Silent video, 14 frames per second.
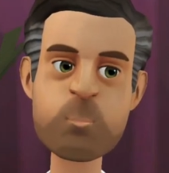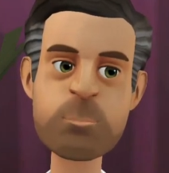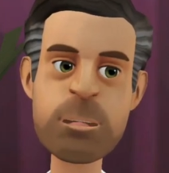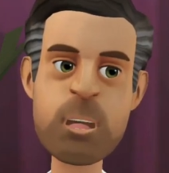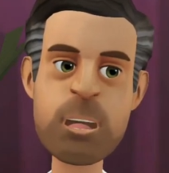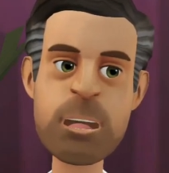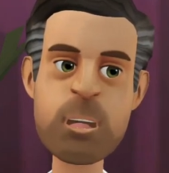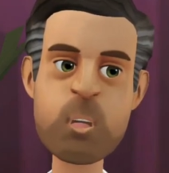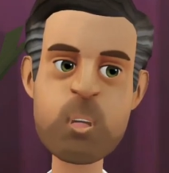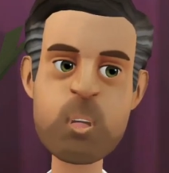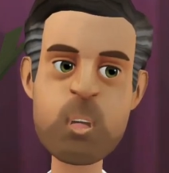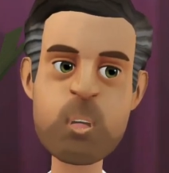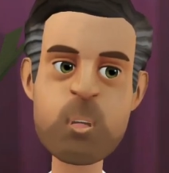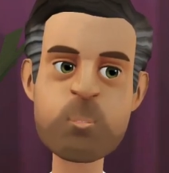And white
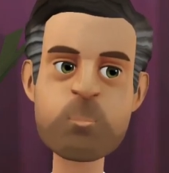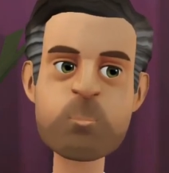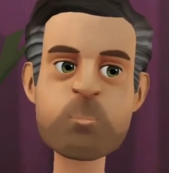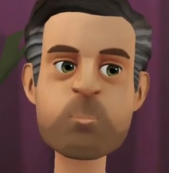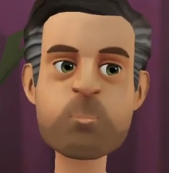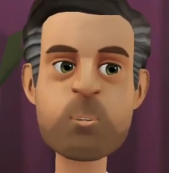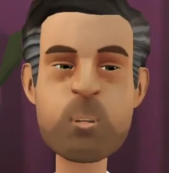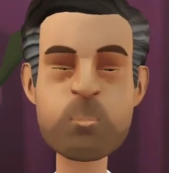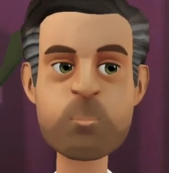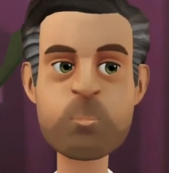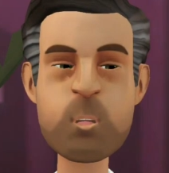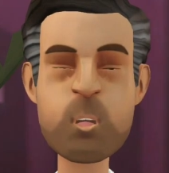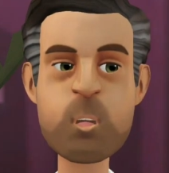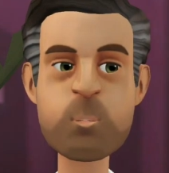people
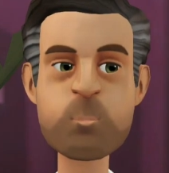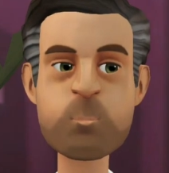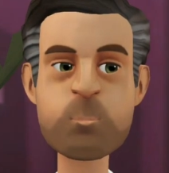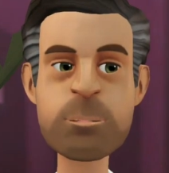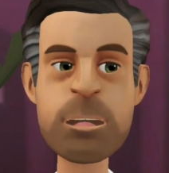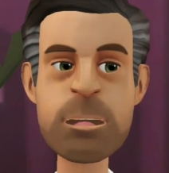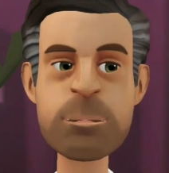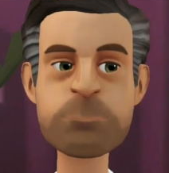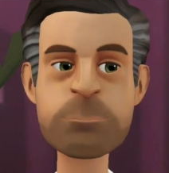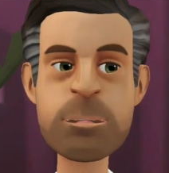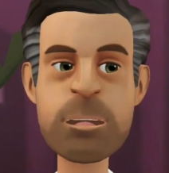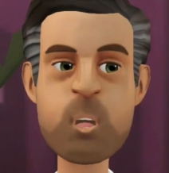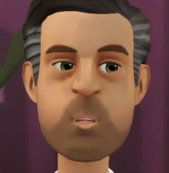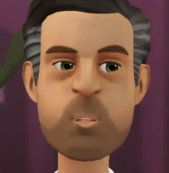are
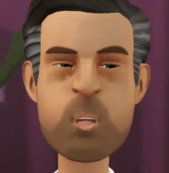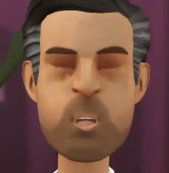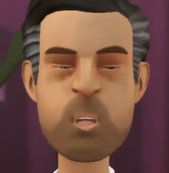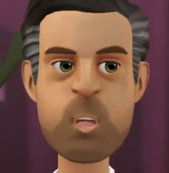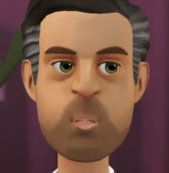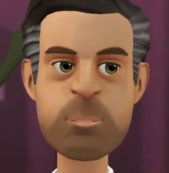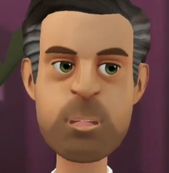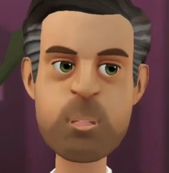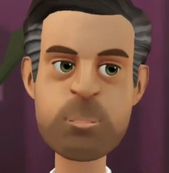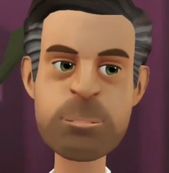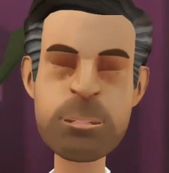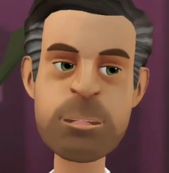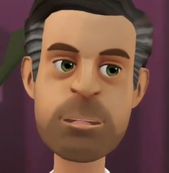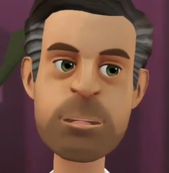still a bunch of fucking white
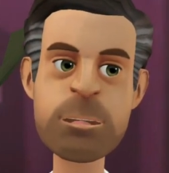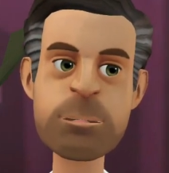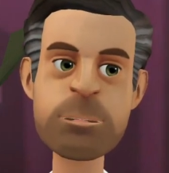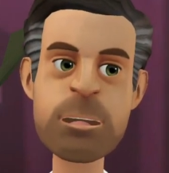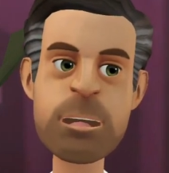supremacists.